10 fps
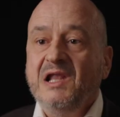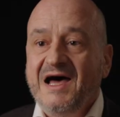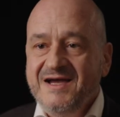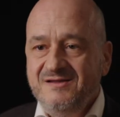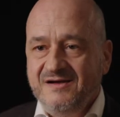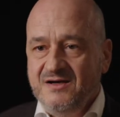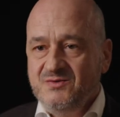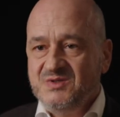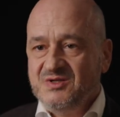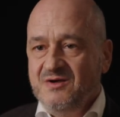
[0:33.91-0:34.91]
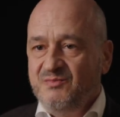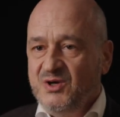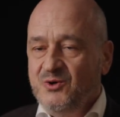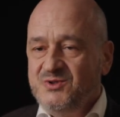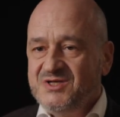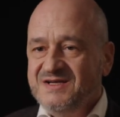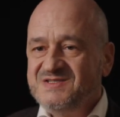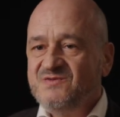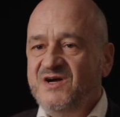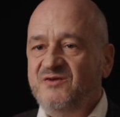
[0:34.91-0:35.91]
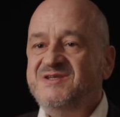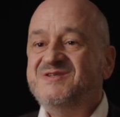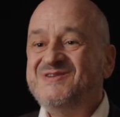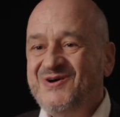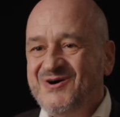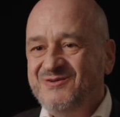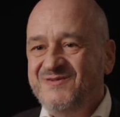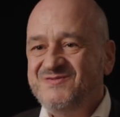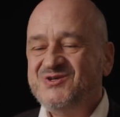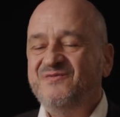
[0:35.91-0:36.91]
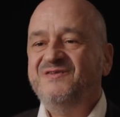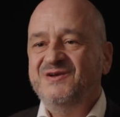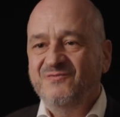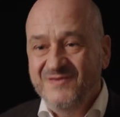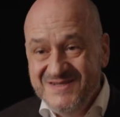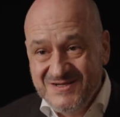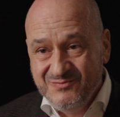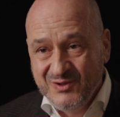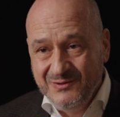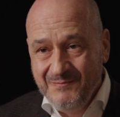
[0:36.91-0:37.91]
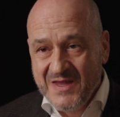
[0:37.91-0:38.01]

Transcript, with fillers: lighthouse projects where we start with something visible,